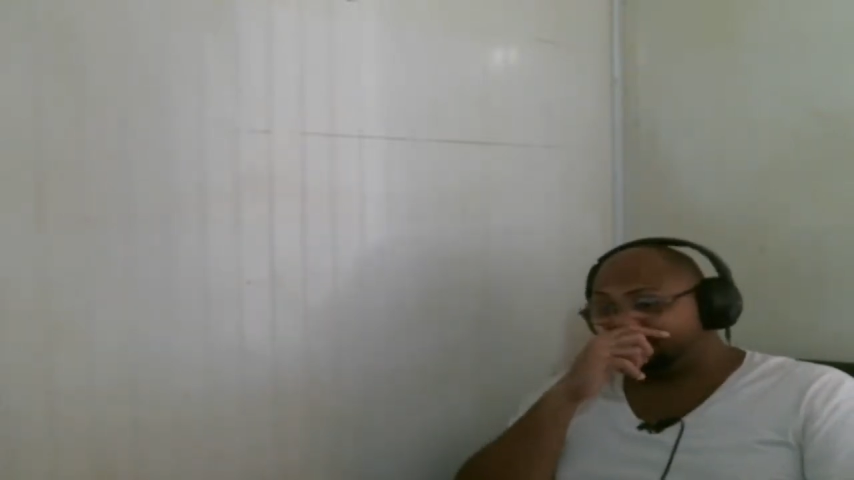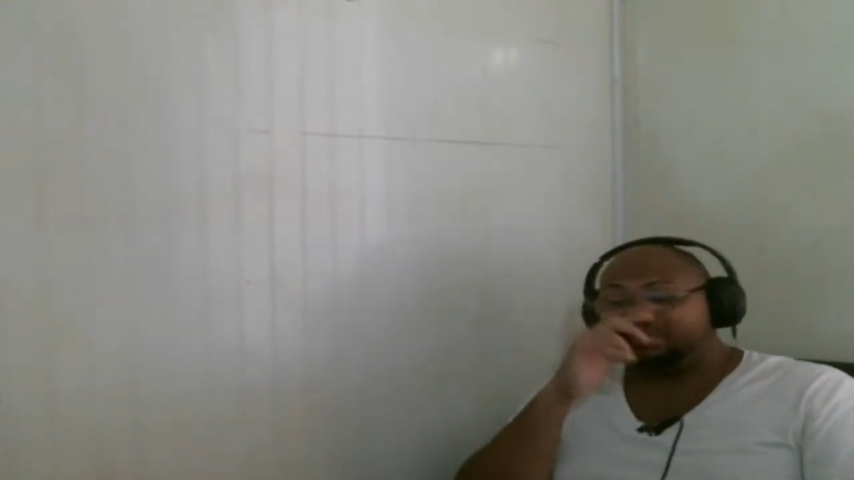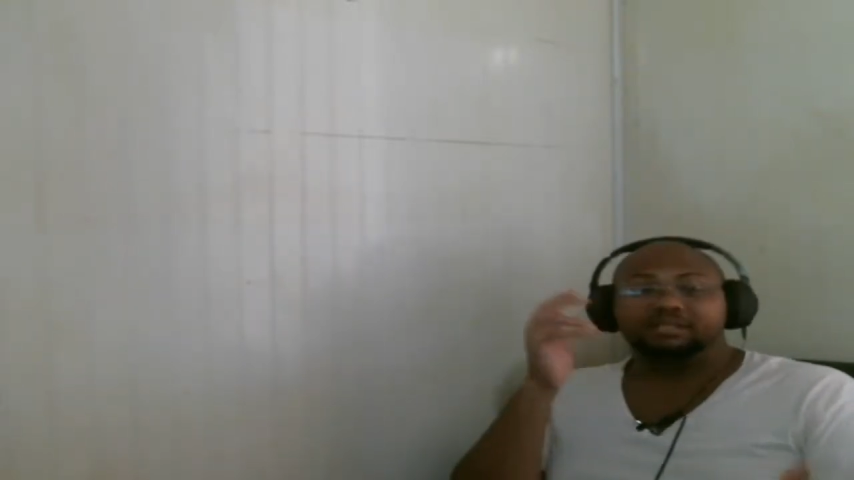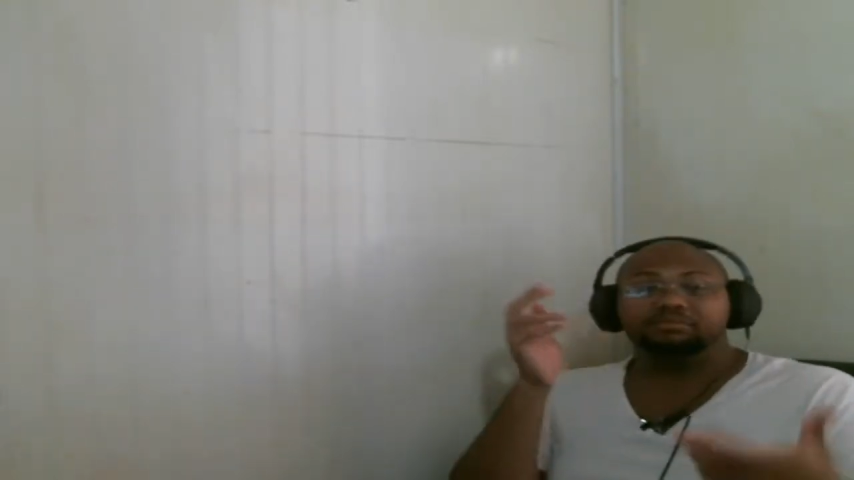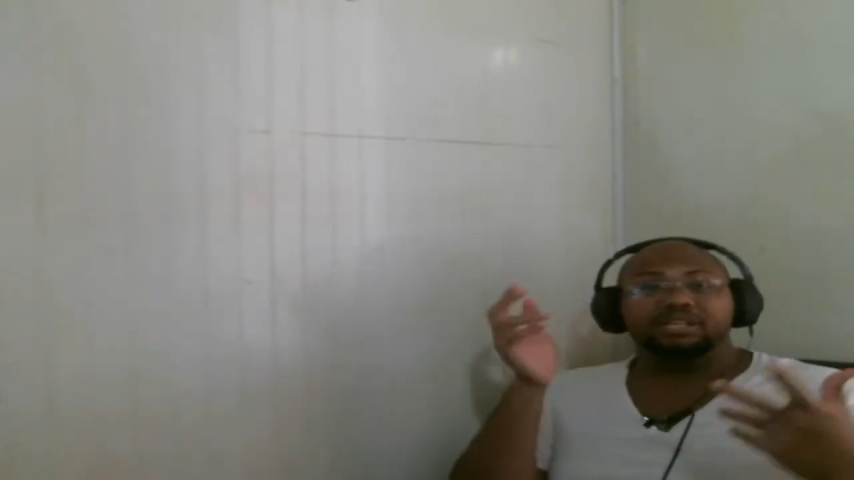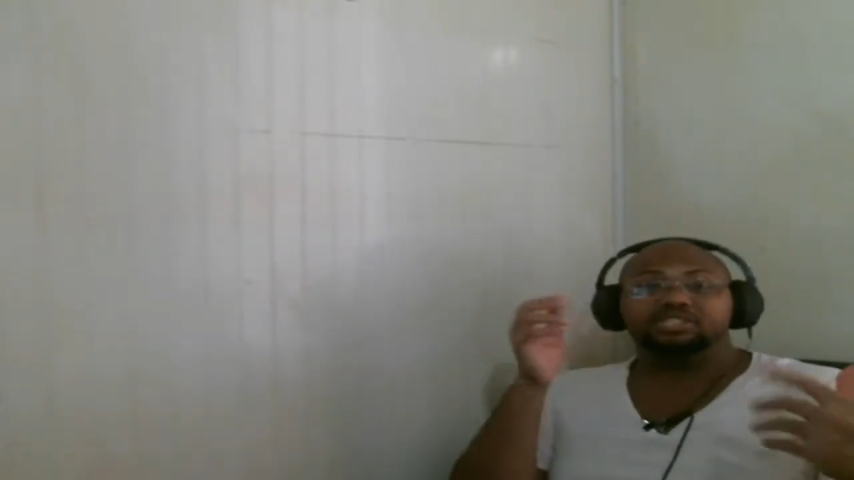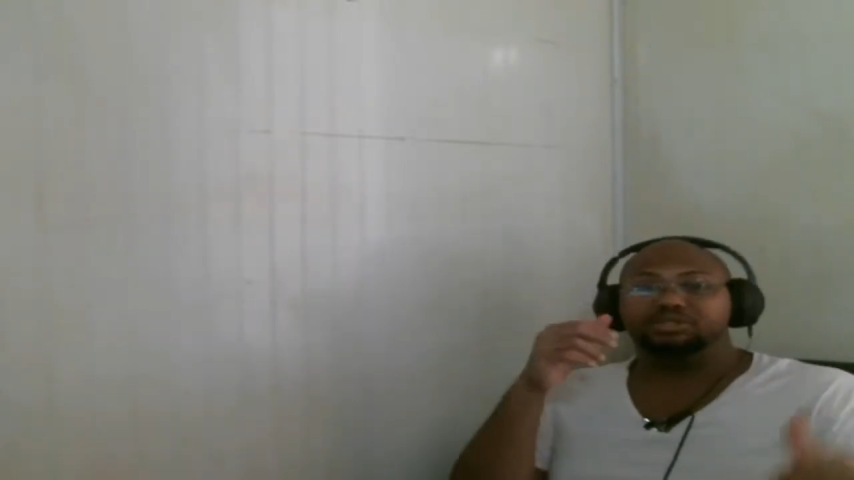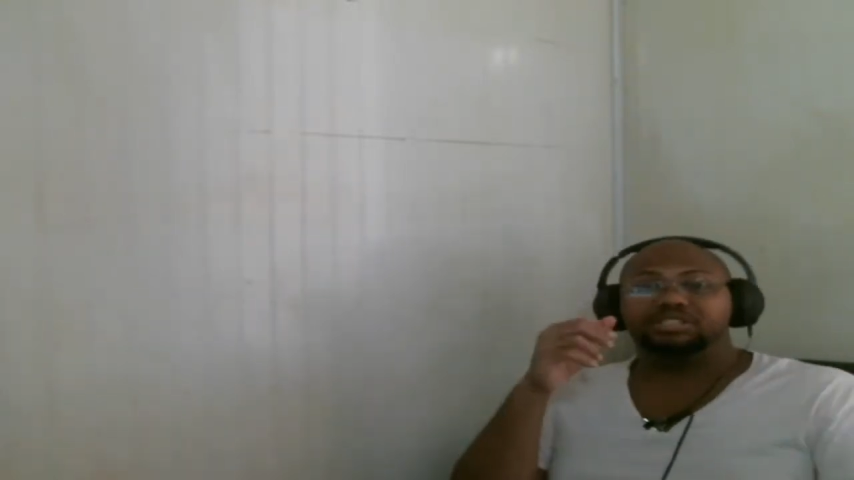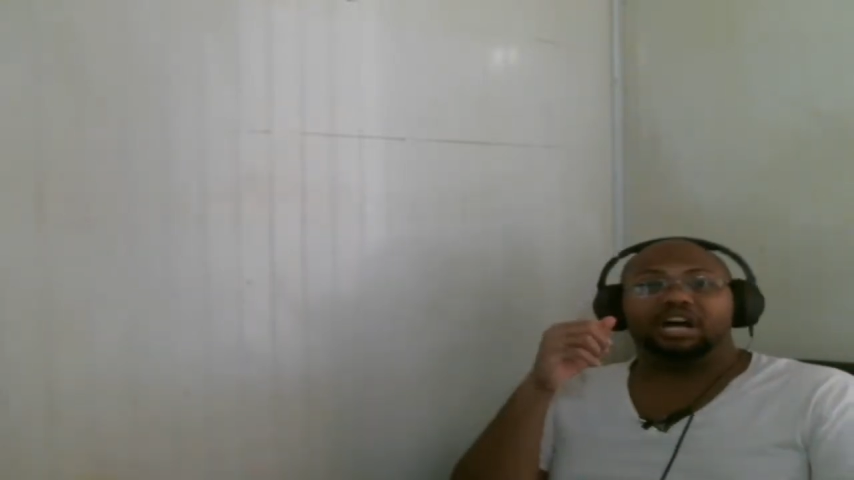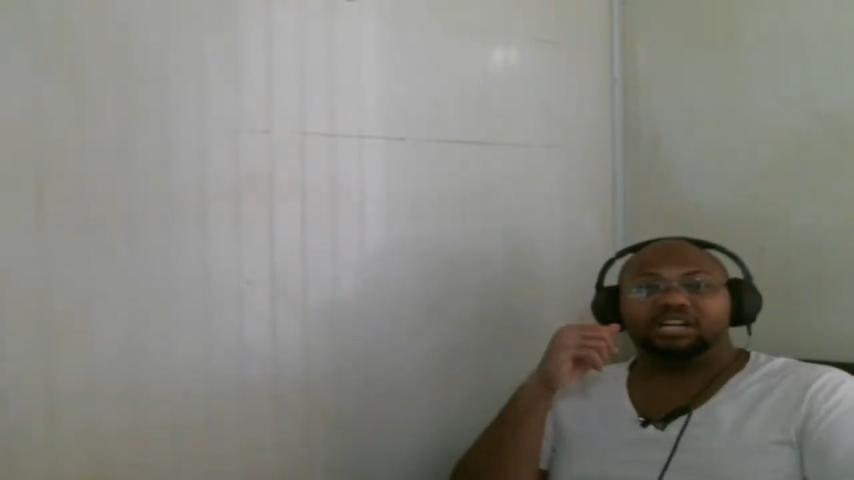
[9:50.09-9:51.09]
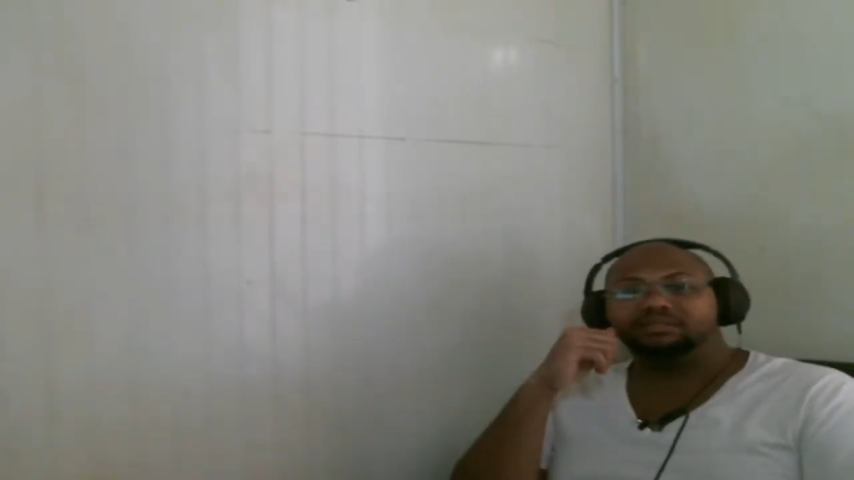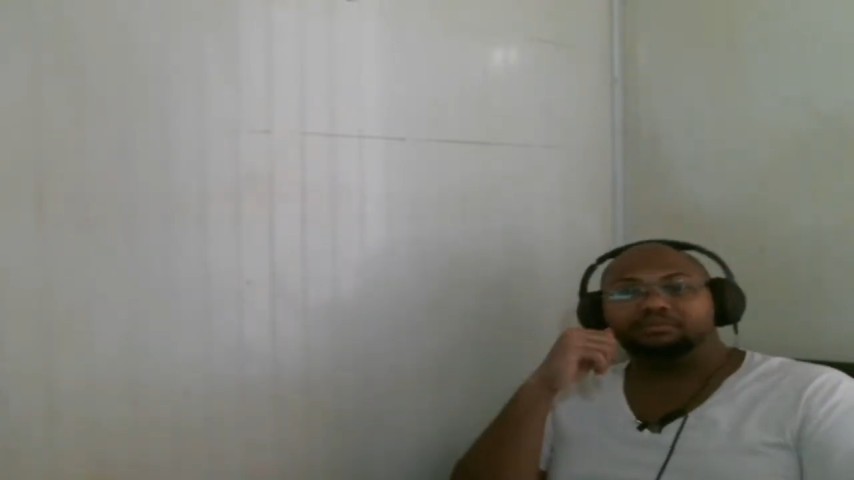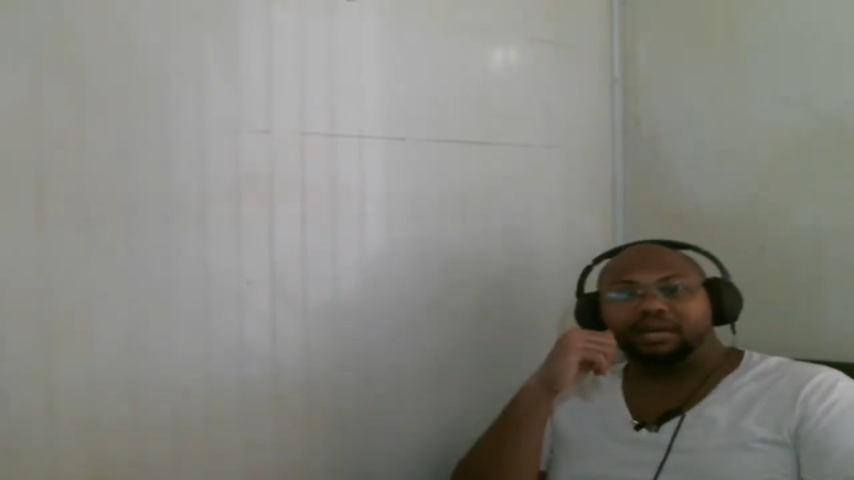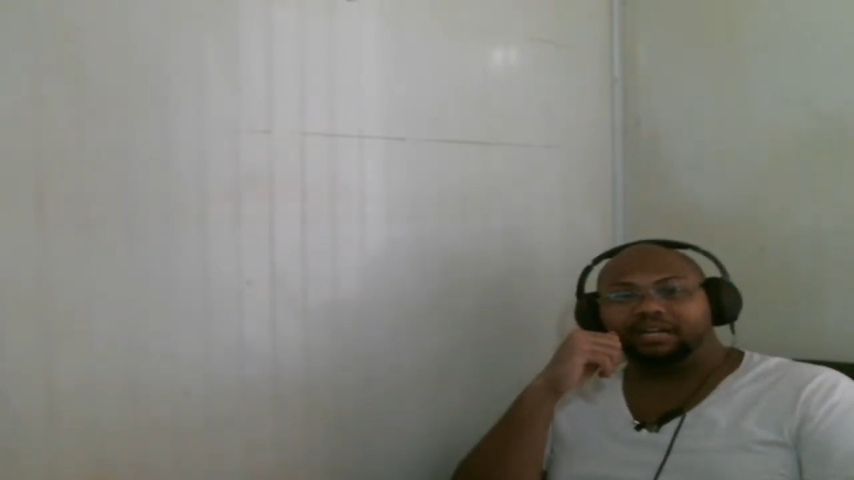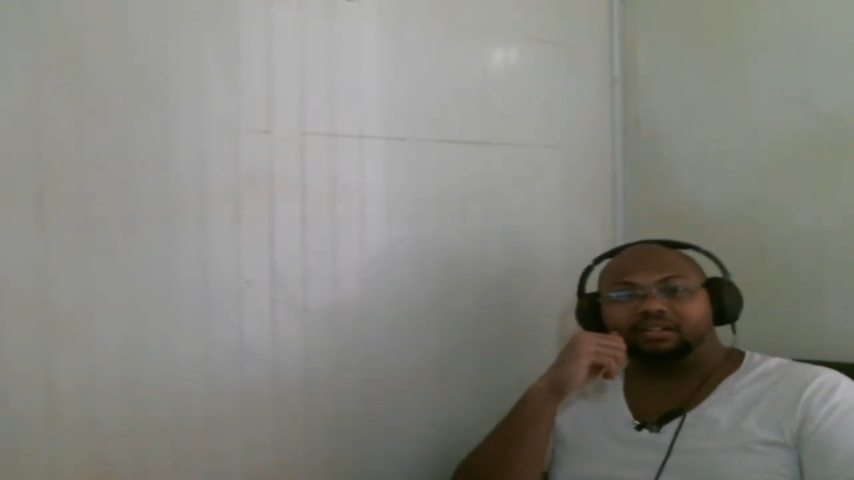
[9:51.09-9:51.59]
To me, it seemed like she was
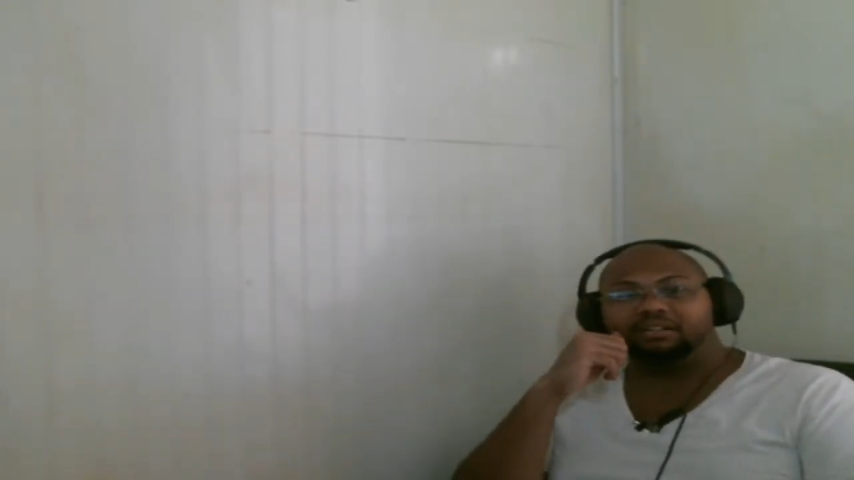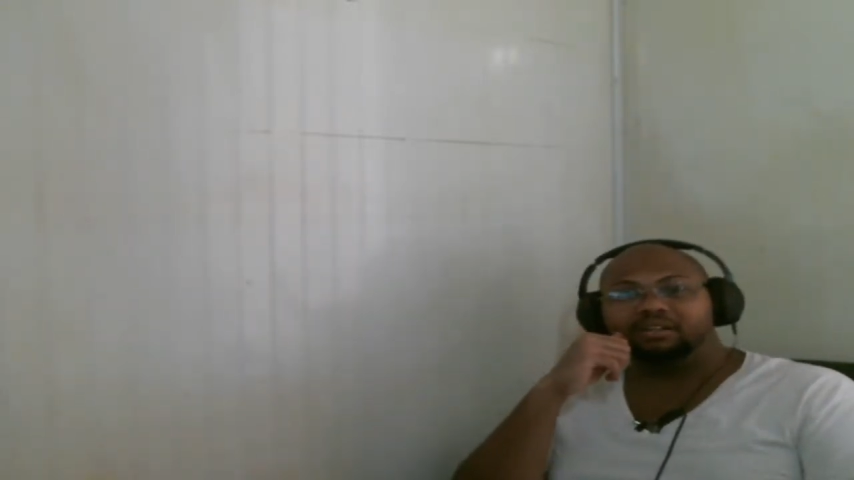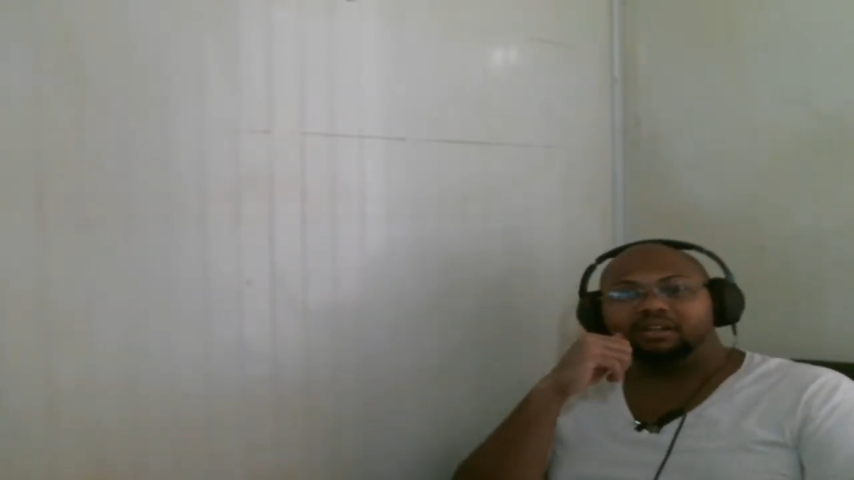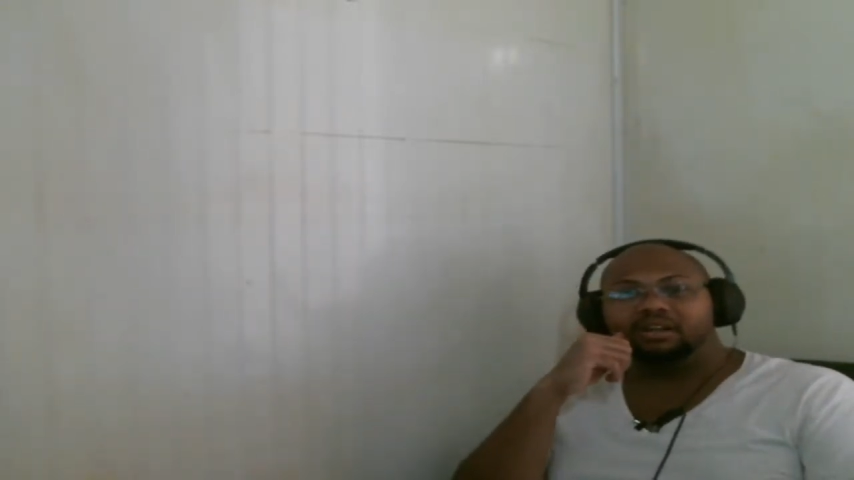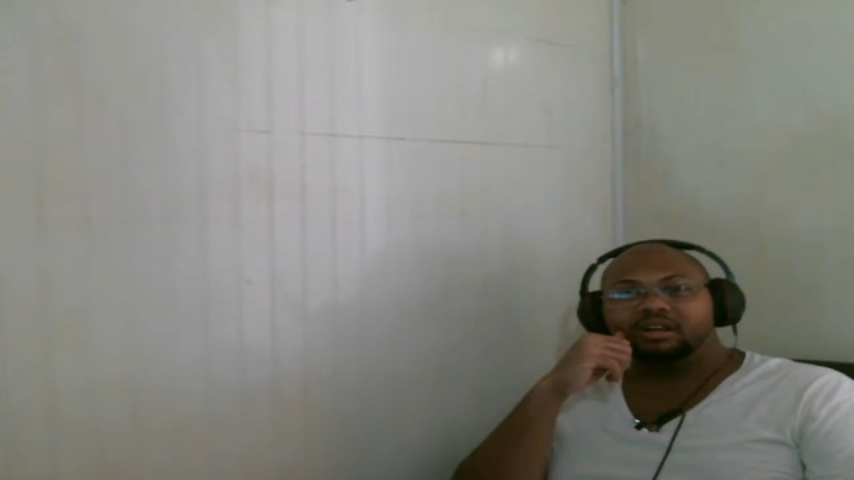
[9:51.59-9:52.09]
constipated.